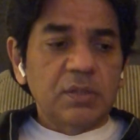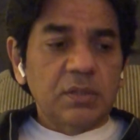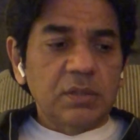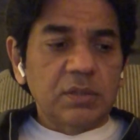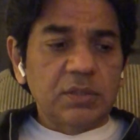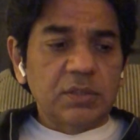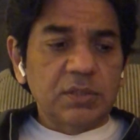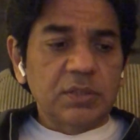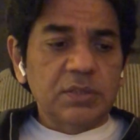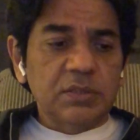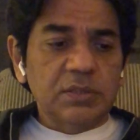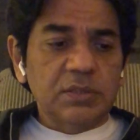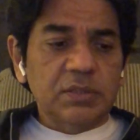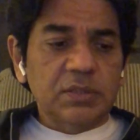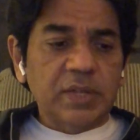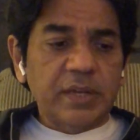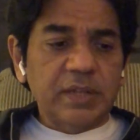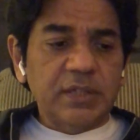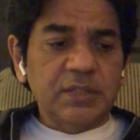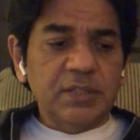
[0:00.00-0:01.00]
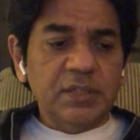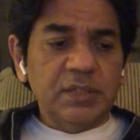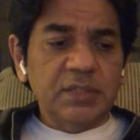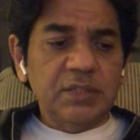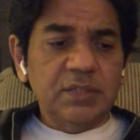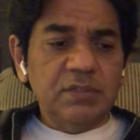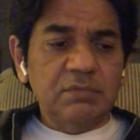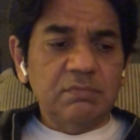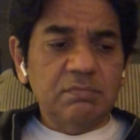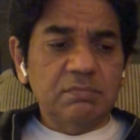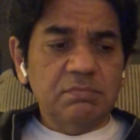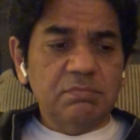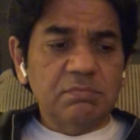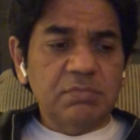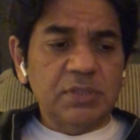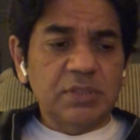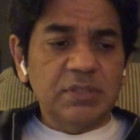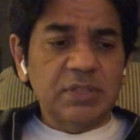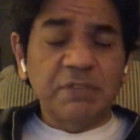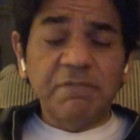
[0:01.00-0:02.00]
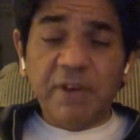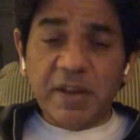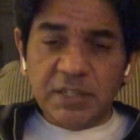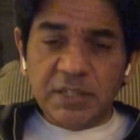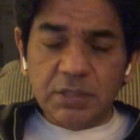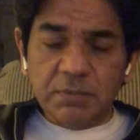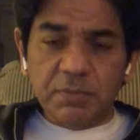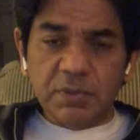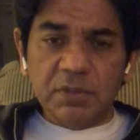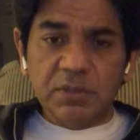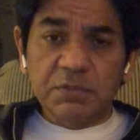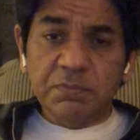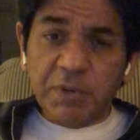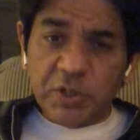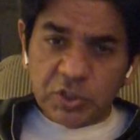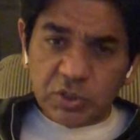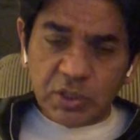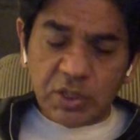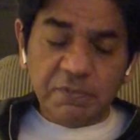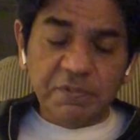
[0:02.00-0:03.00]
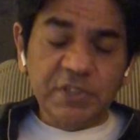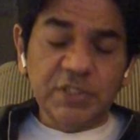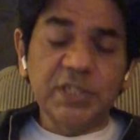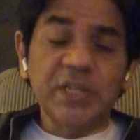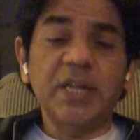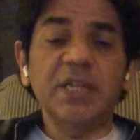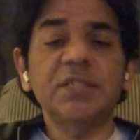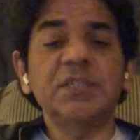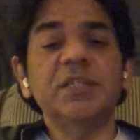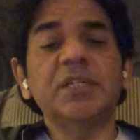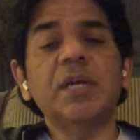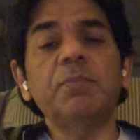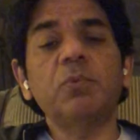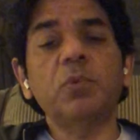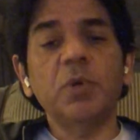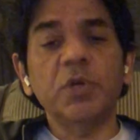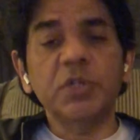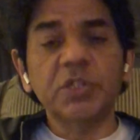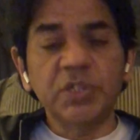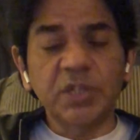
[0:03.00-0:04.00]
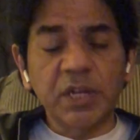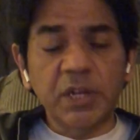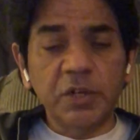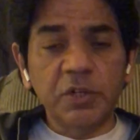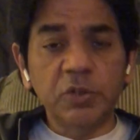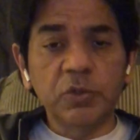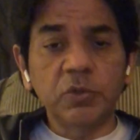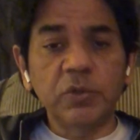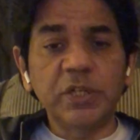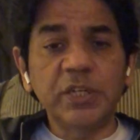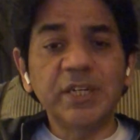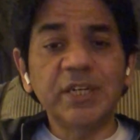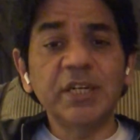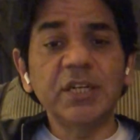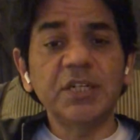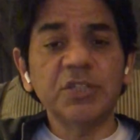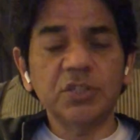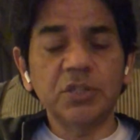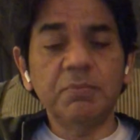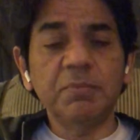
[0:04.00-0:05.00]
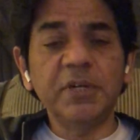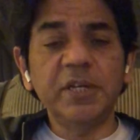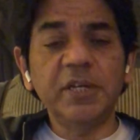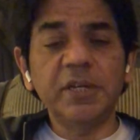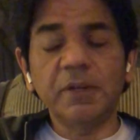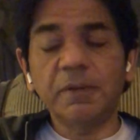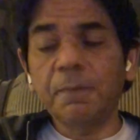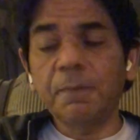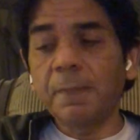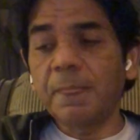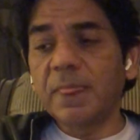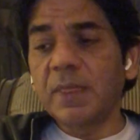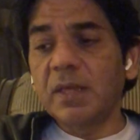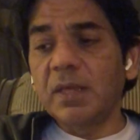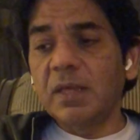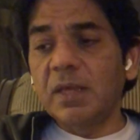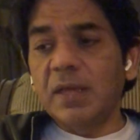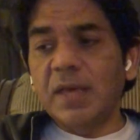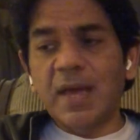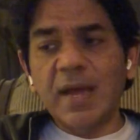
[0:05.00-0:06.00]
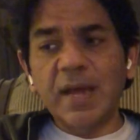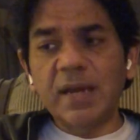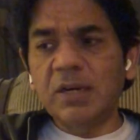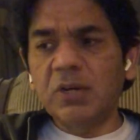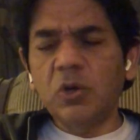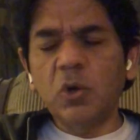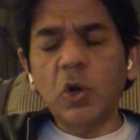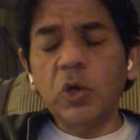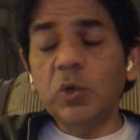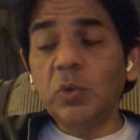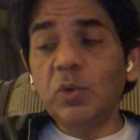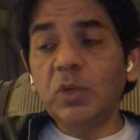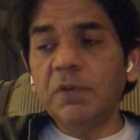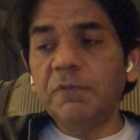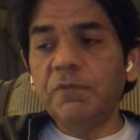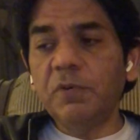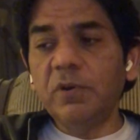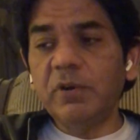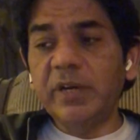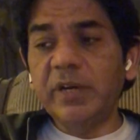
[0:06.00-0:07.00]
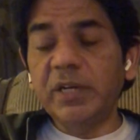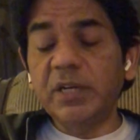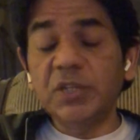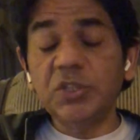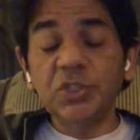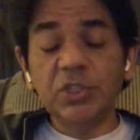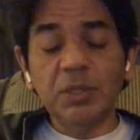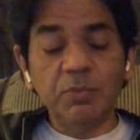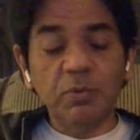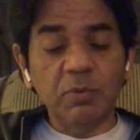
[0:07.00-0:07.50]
this is, like I said, it's advisable, especially if it's an essay type question and you need additional material. And not only for leadership or